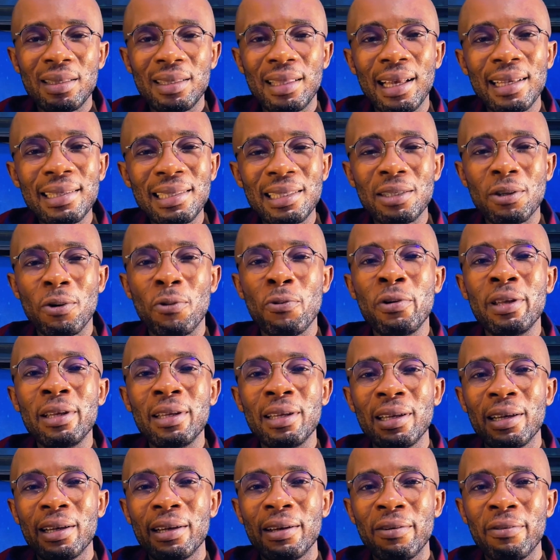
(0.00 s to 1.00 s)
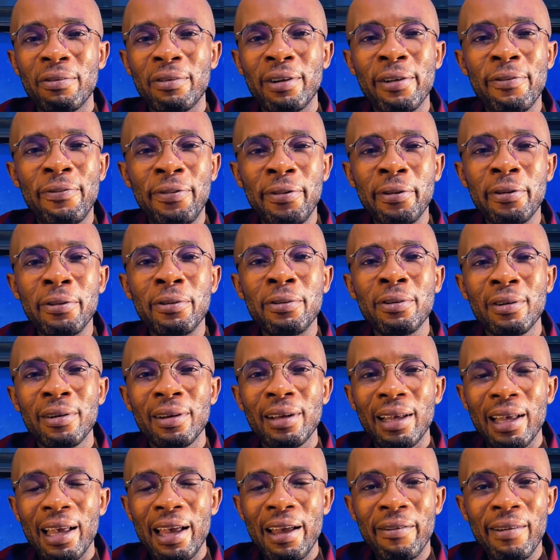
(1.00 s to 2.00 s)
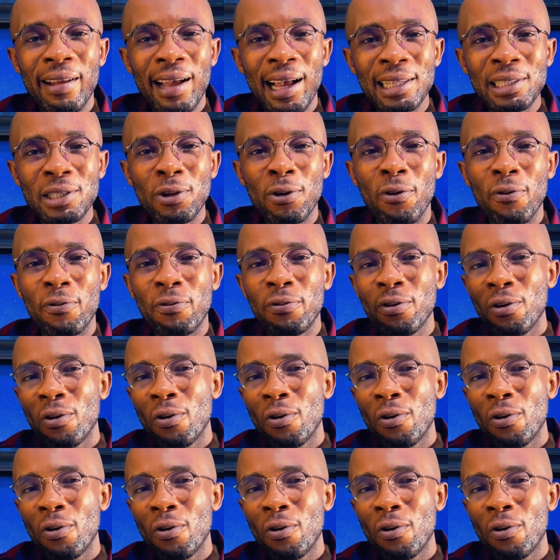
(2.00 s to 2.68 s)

test will reveal areas of